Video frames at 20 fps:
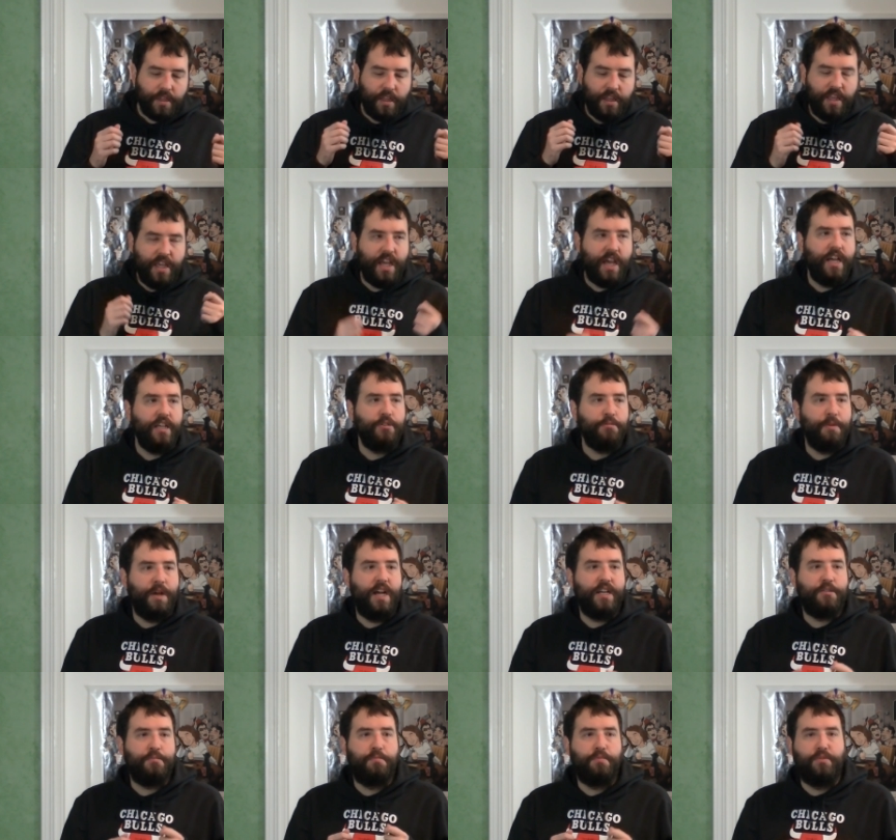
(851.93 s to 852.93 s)
The
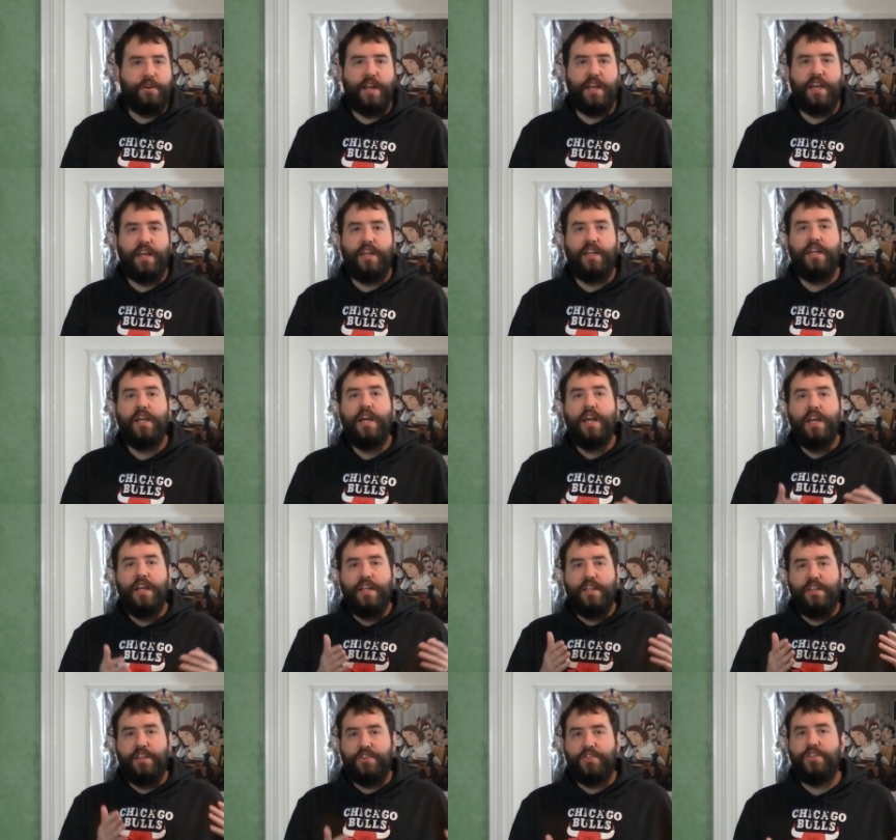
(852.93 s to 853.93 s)
Xbox brand
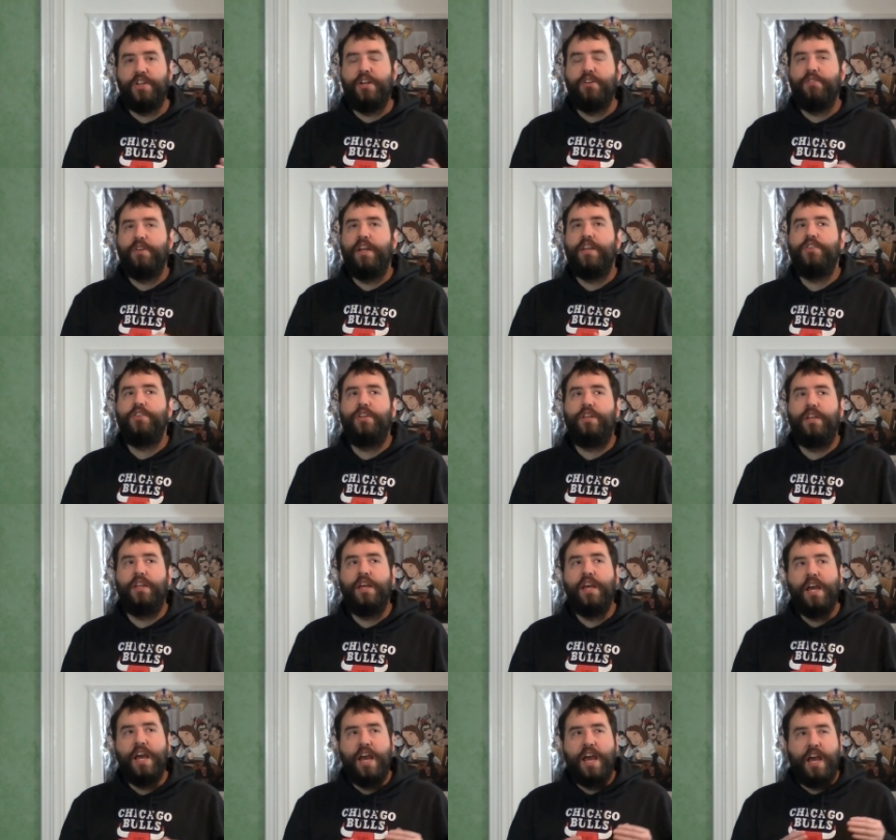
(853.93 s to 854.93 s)
this
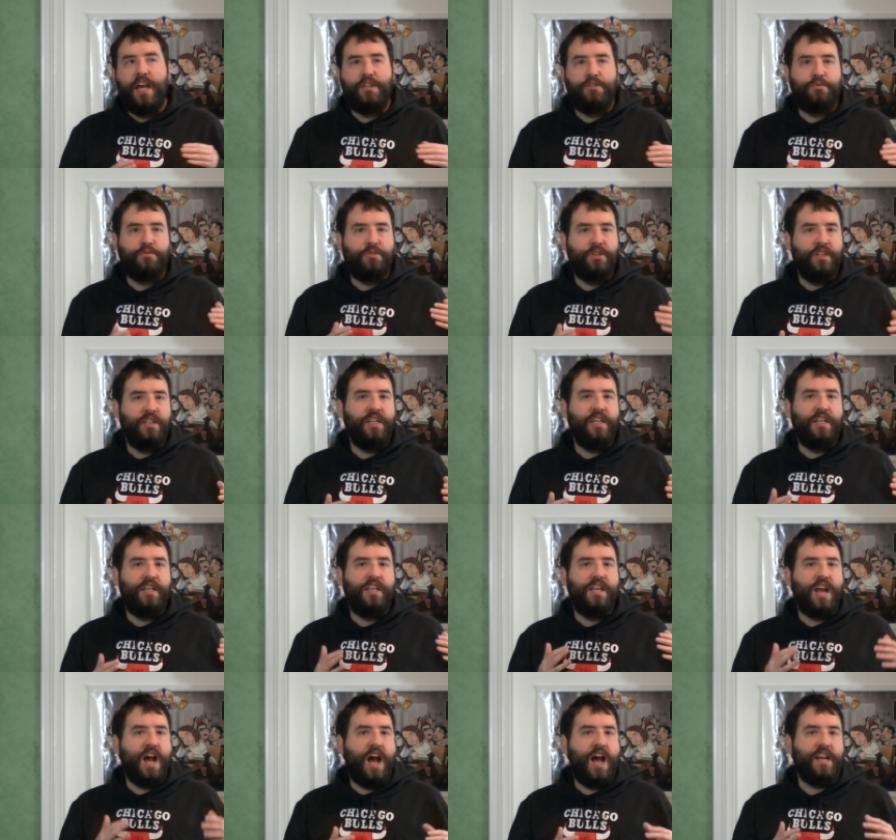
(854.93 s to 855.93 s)
generation has really
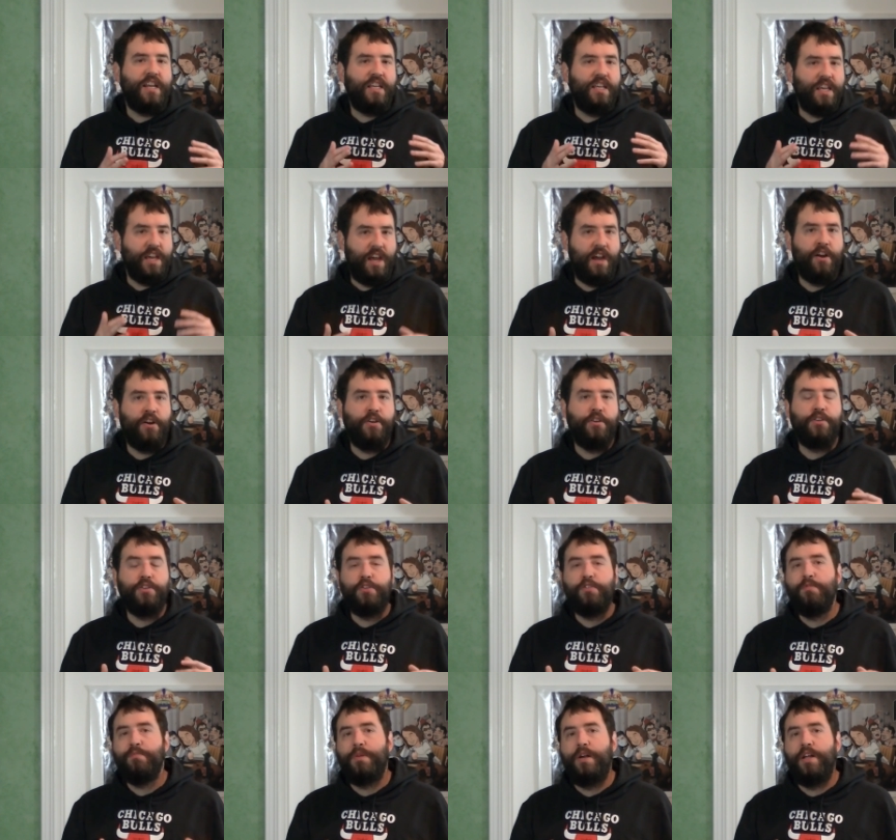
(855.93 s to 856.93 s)
not cared
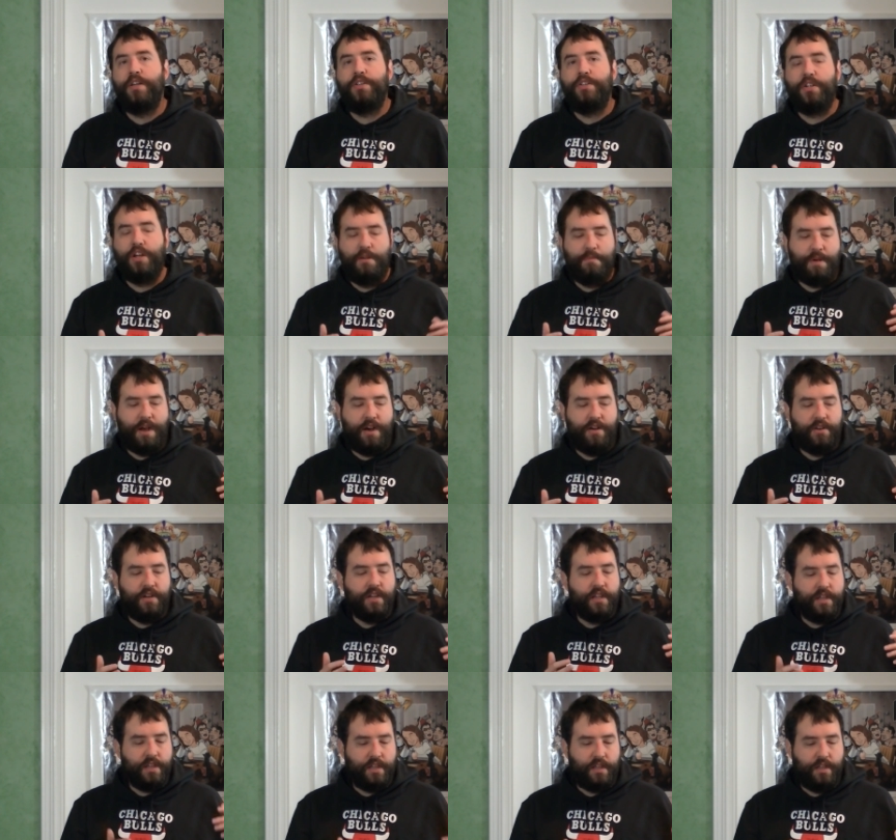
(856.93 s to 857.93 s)
too much about